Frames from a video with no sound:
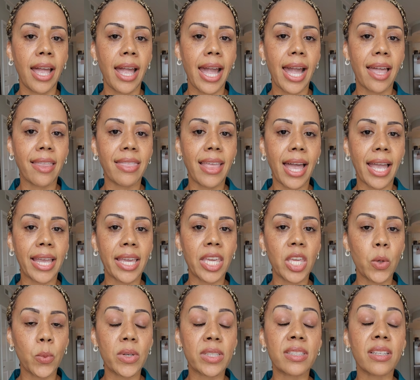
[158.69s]
and that
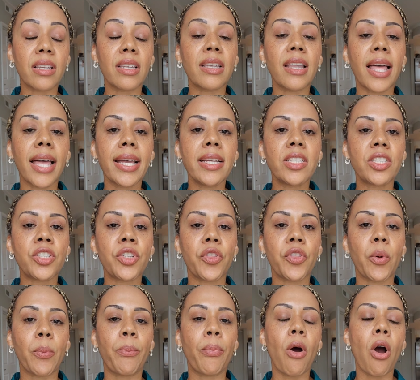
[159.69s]
he was led to
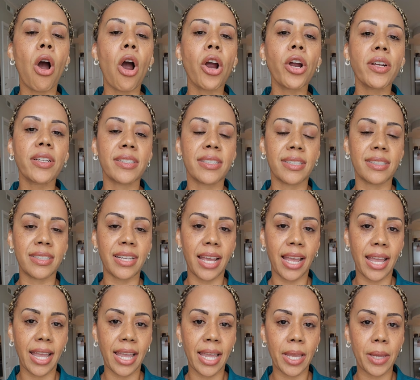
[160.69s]
the park
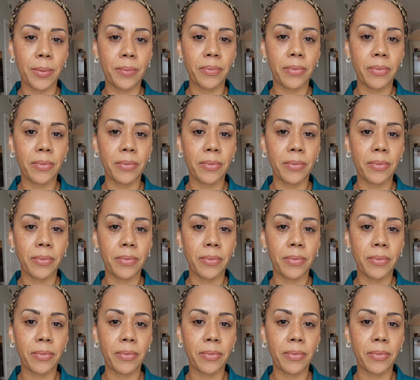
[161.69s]
today.